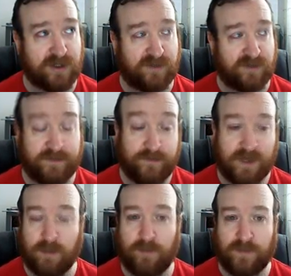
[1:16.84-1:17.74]
have.
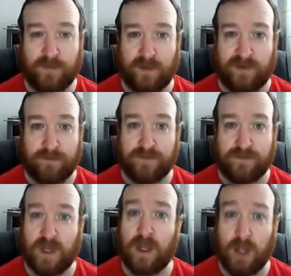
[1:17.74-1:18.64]
Whatever.
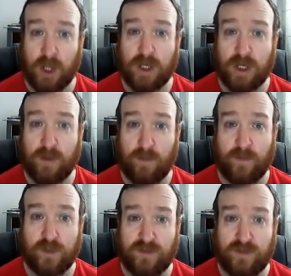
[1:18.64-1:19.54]

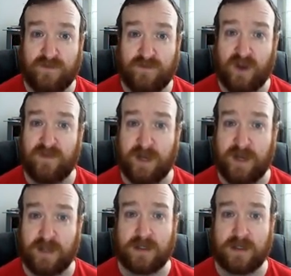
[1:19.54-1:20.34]
You've got 5 minutes.